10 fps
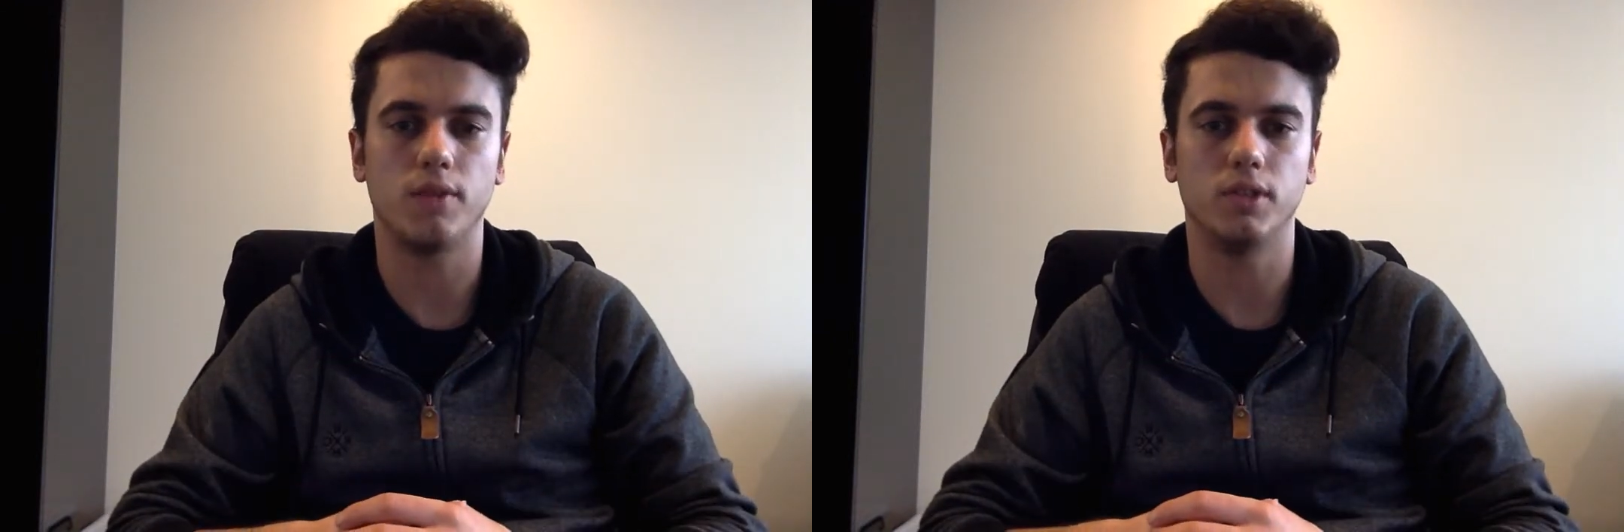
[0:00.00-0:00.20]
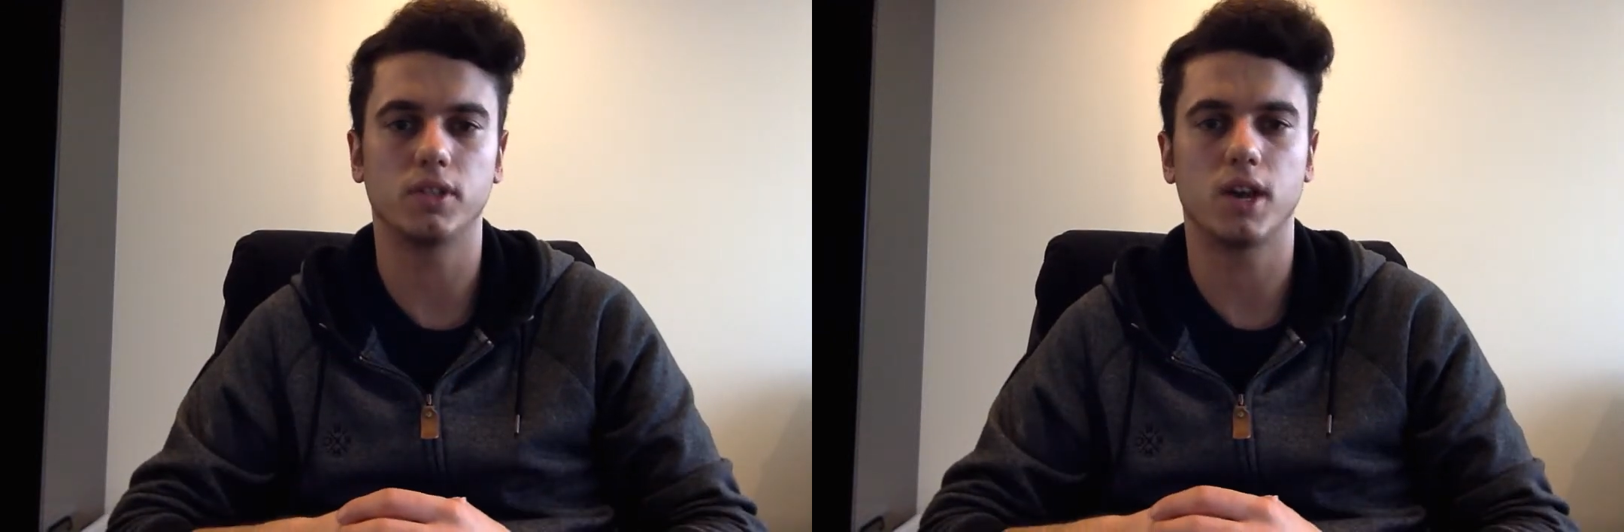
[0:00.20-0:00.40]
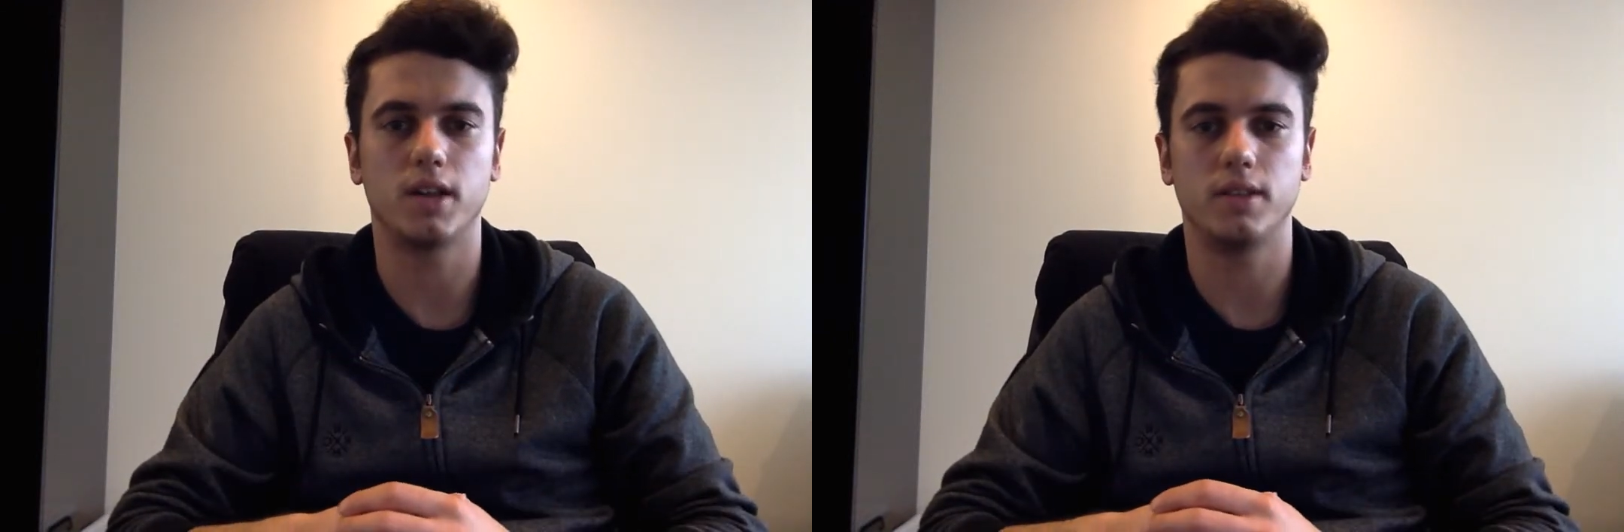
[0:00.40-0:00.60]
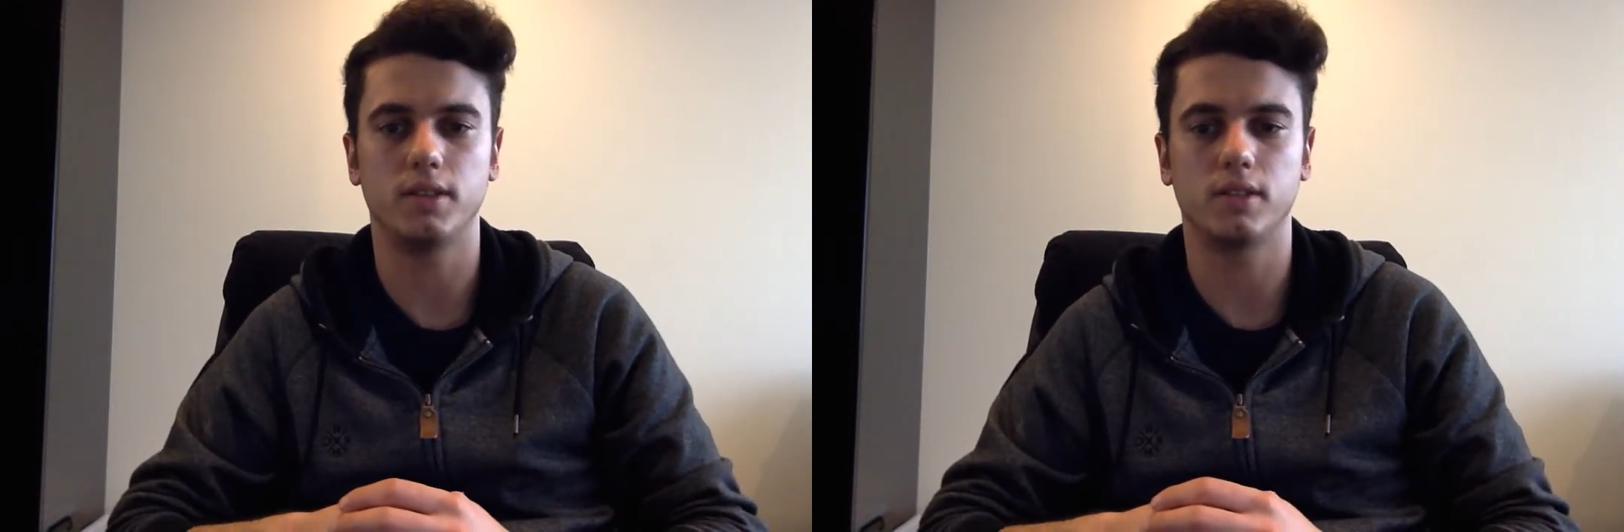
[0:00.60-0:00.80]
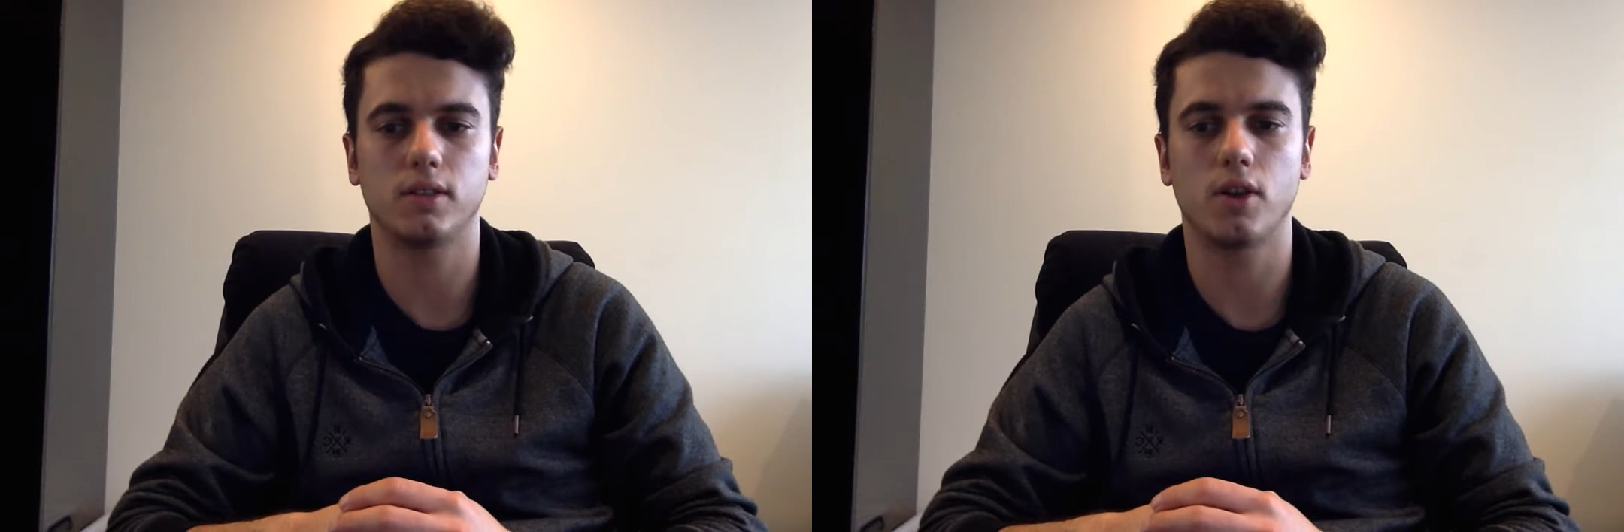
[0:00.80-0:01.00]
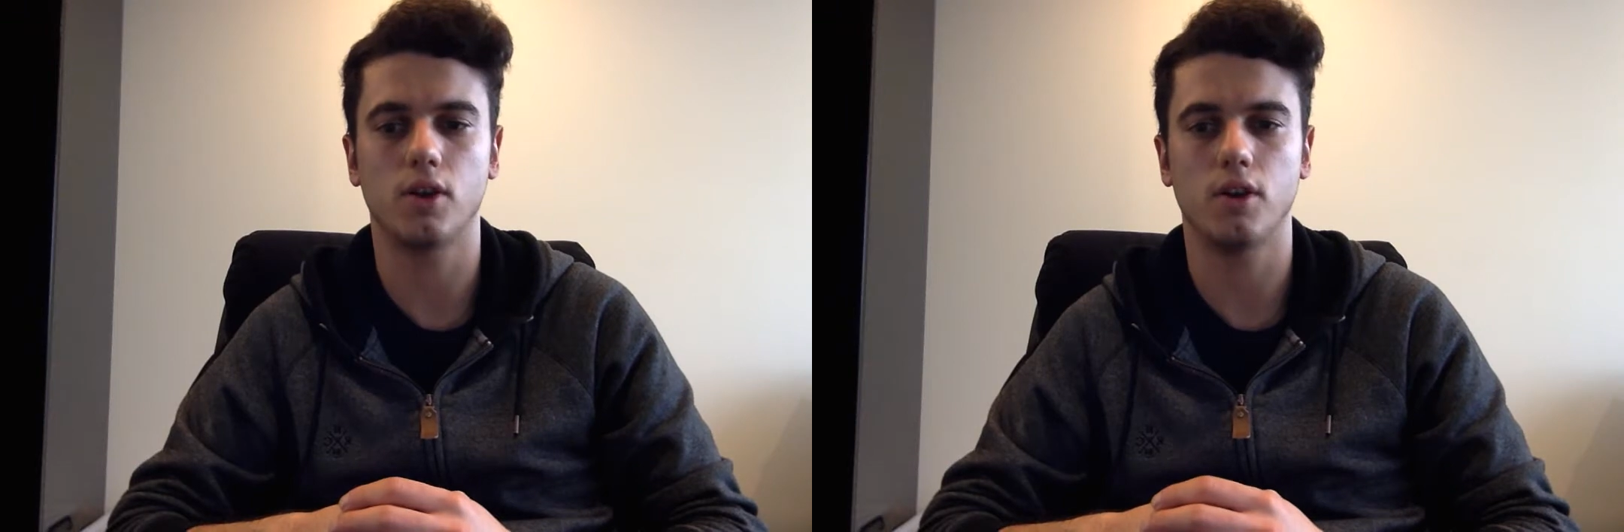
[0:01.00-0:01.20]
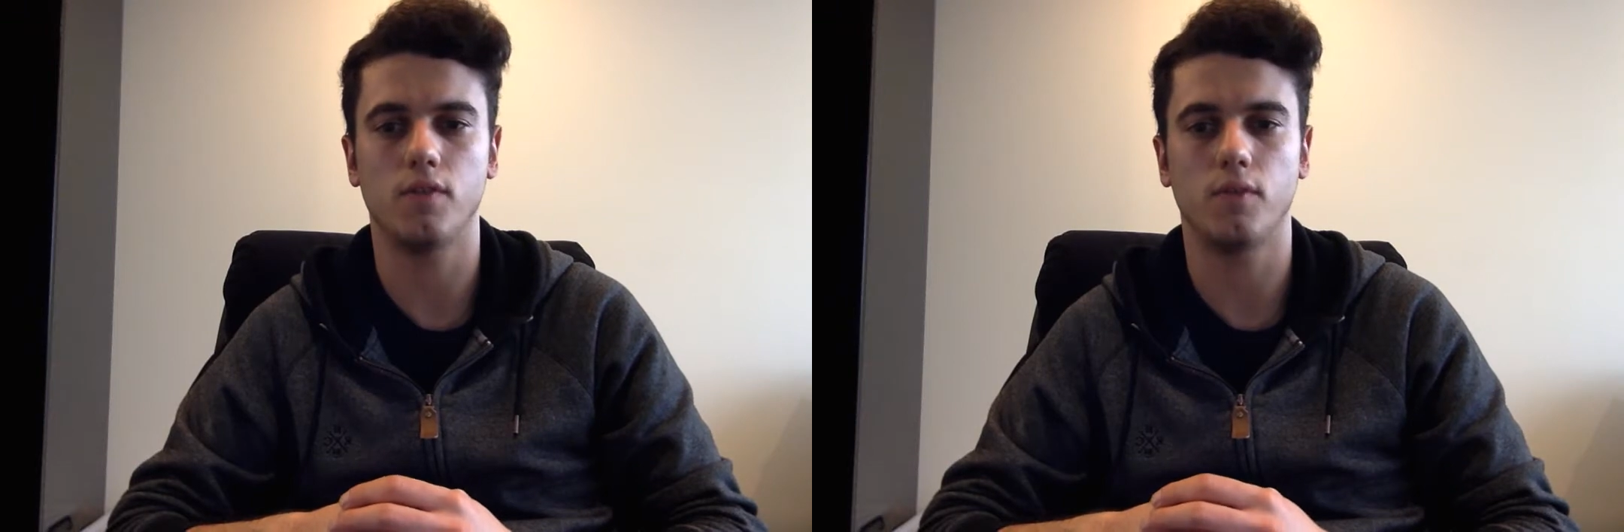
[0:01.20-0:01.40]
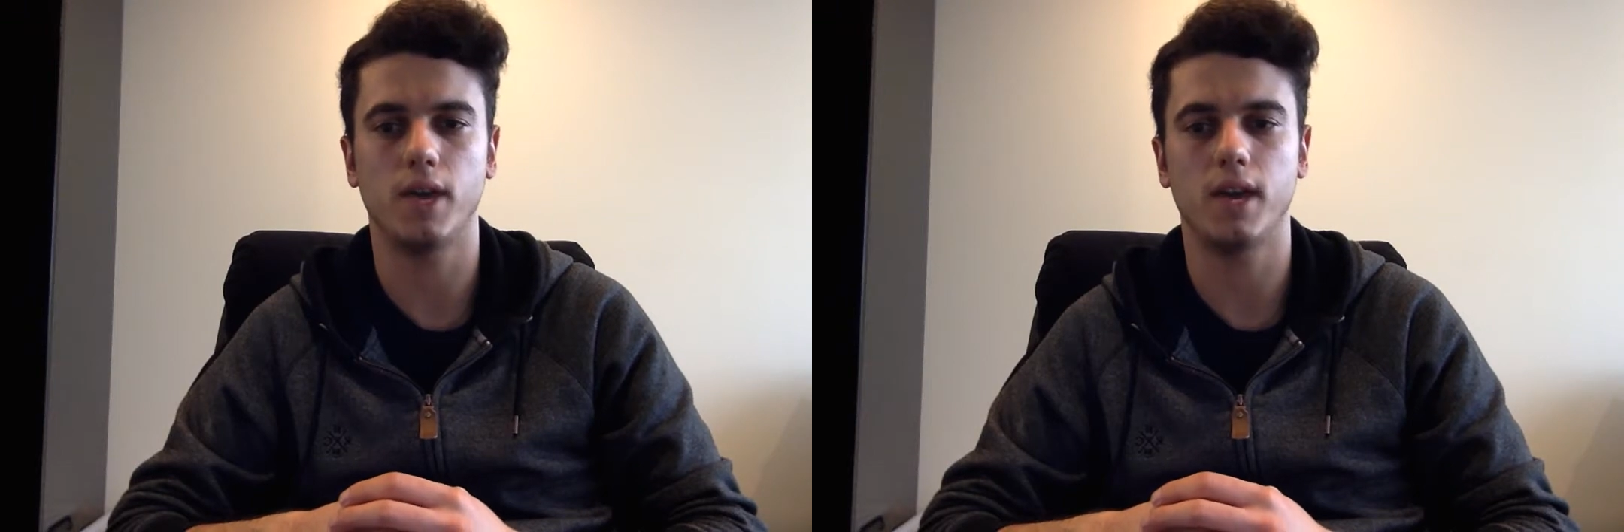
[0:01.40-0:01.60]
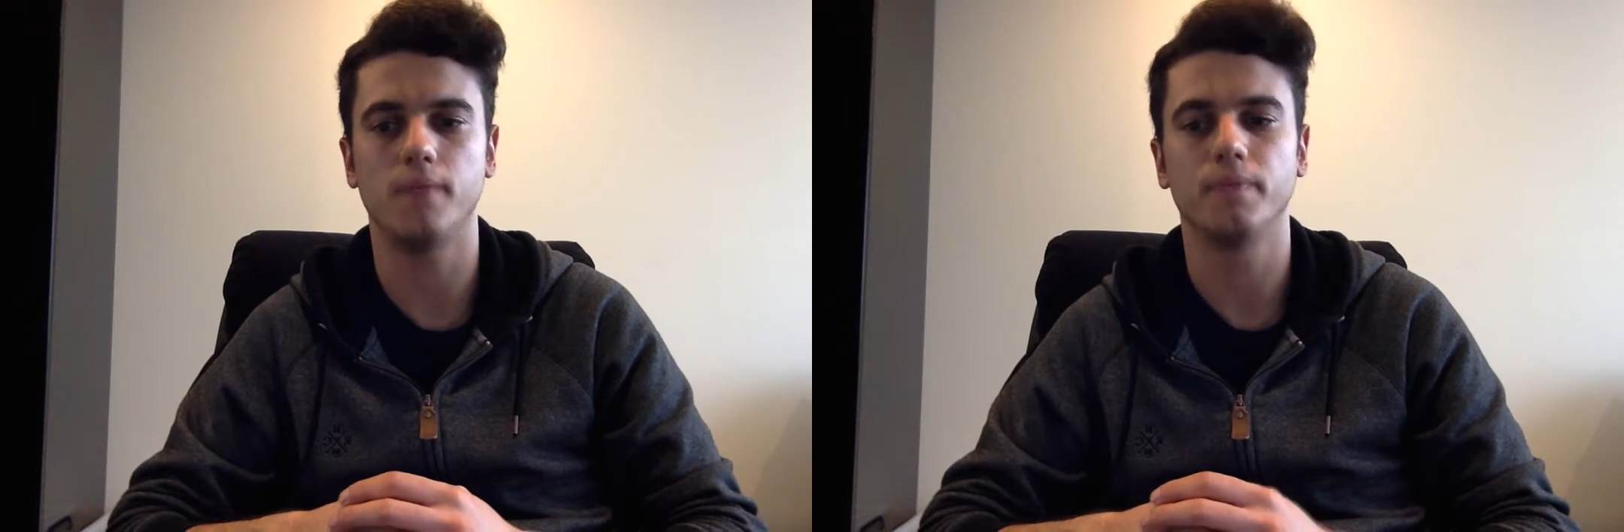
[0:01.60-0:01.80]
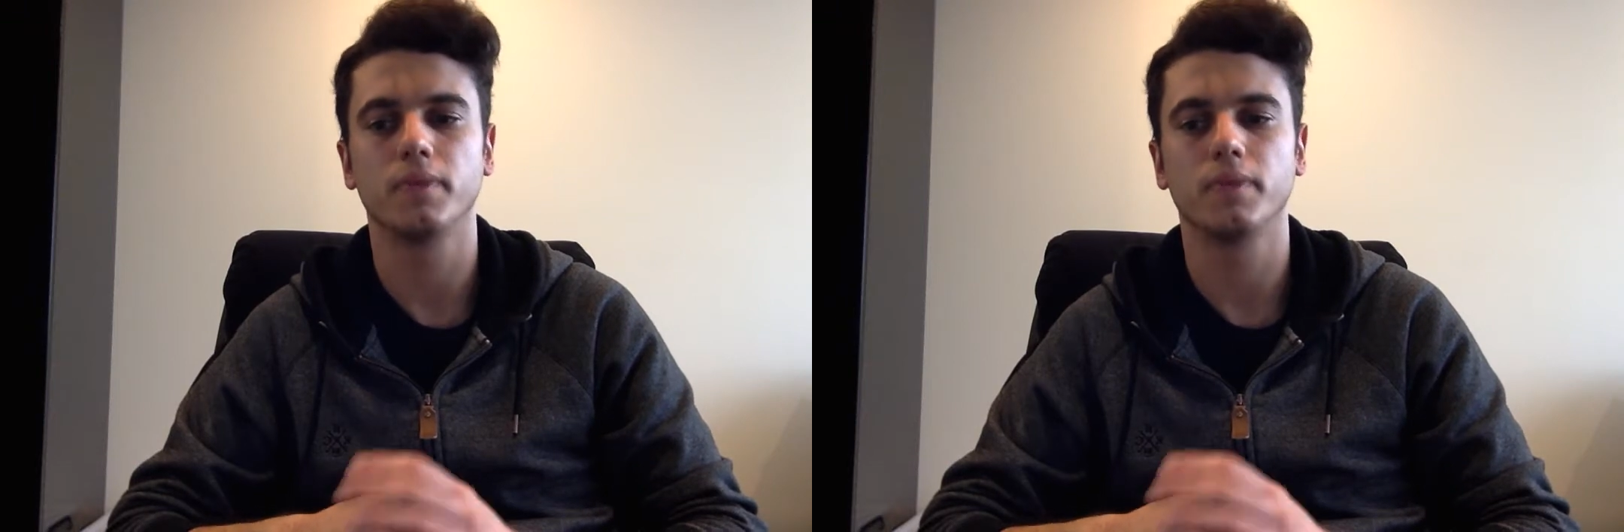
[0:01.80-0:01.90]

there's kind of this curve where,